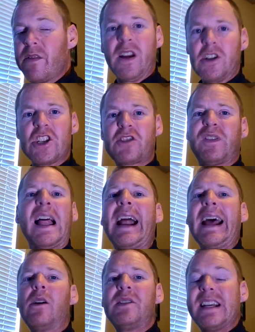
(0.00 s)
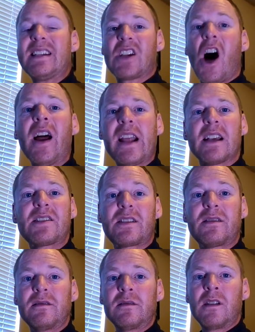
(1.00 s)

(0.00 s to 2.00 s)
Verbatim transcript: They're just flat out dishonest.